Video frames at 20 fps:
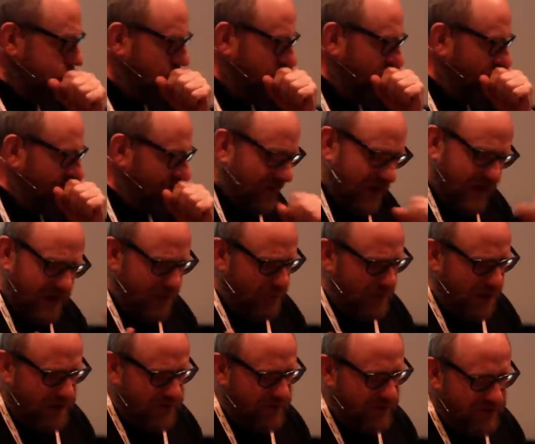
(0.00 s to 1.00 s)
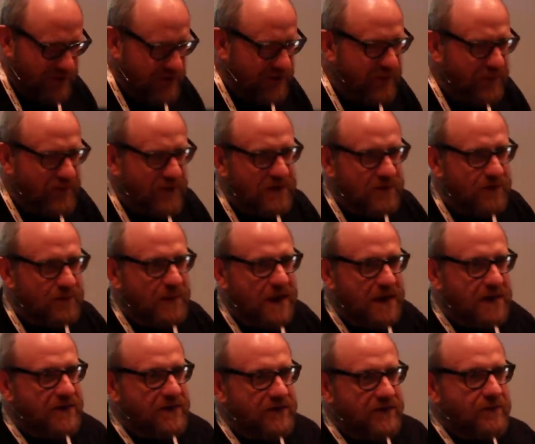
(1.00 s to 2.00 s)
earwax is a defence
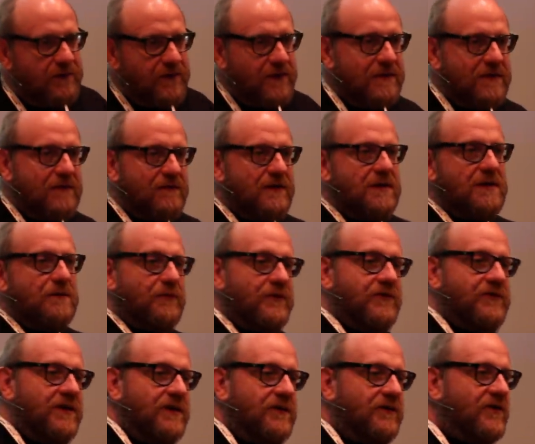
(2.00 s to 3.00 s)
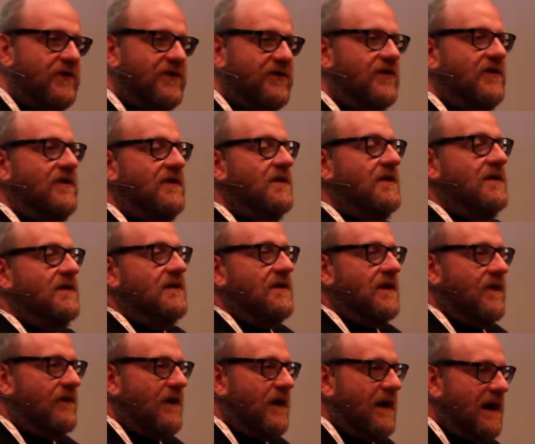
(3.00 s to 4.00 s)
mechanism that your ear produces,
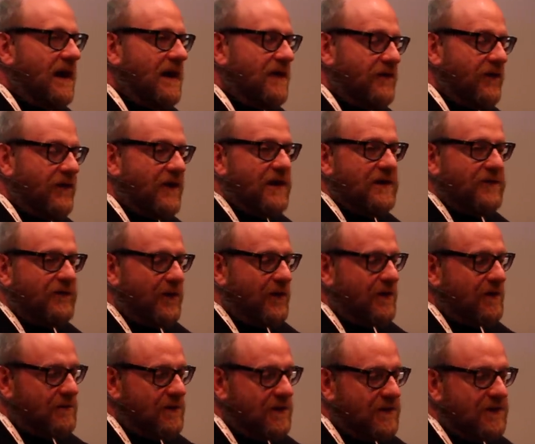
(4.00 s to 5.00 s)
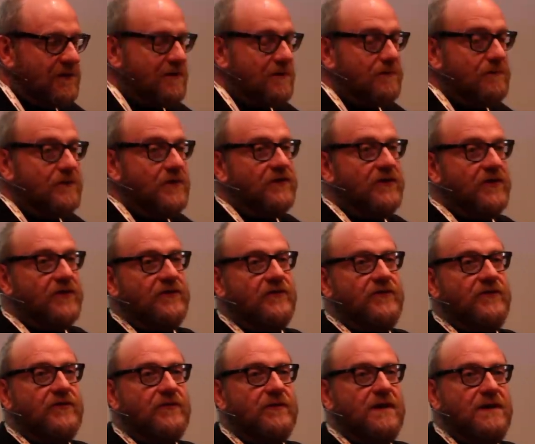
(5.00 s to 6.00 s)
and the louder the environment your
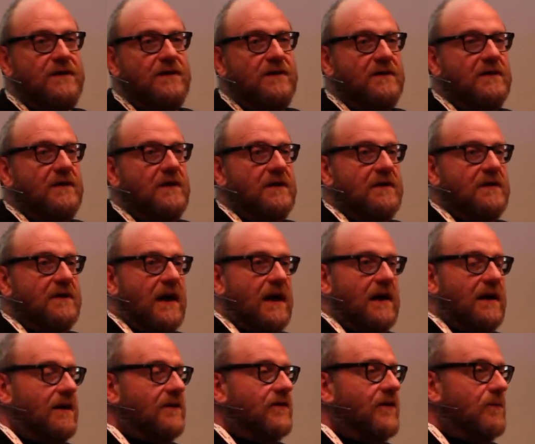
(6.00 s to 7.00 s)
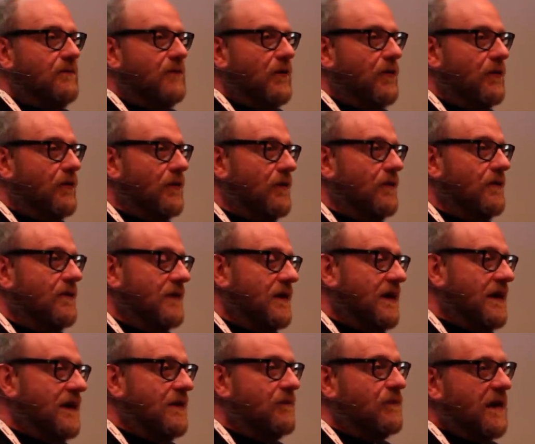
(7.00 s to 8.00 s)
musicians are in, uh, the more
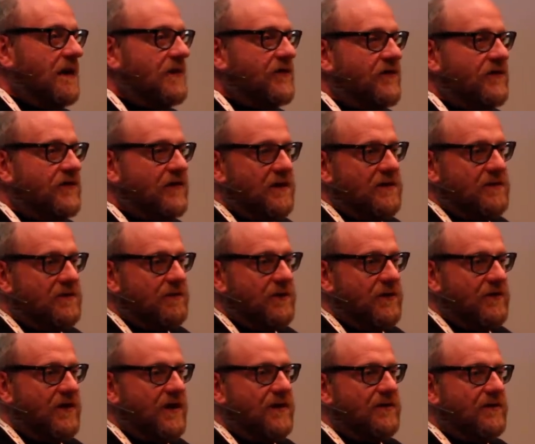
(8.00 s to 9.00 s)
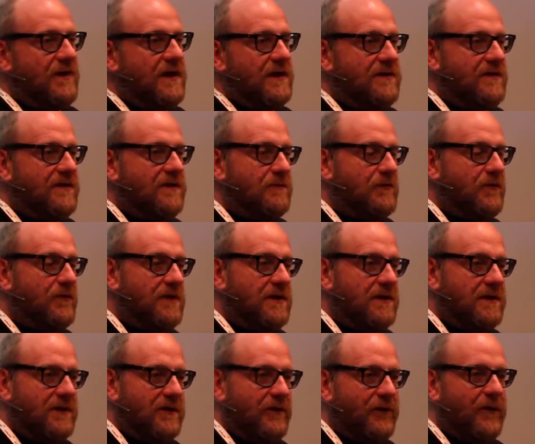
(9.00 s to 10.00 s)
earwax is going to be generated, the more you're
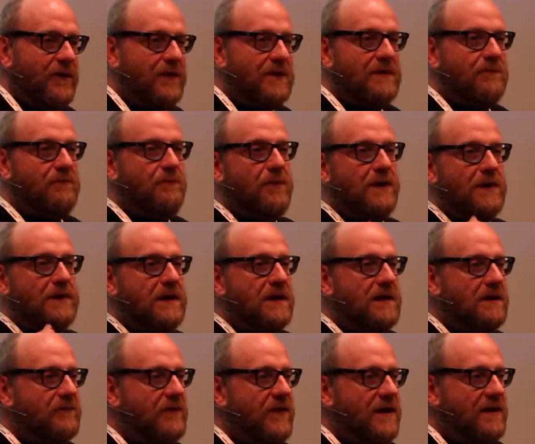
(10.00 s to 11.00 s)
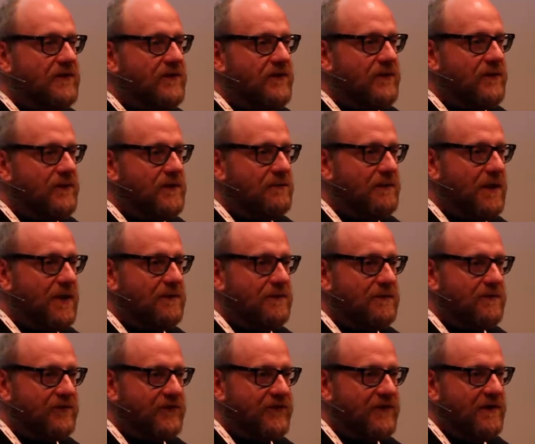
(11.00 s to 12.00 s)
going to find it bunging up the ends of your
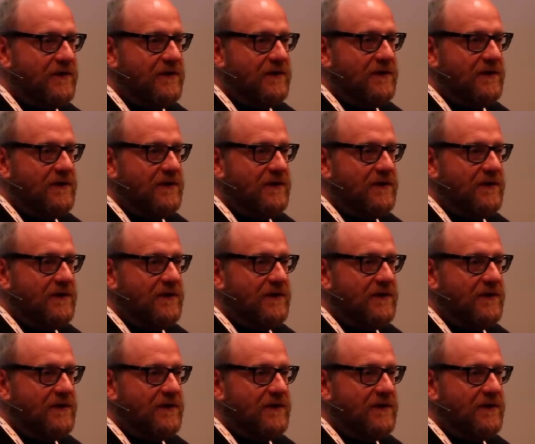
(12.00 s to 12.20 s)
moulds.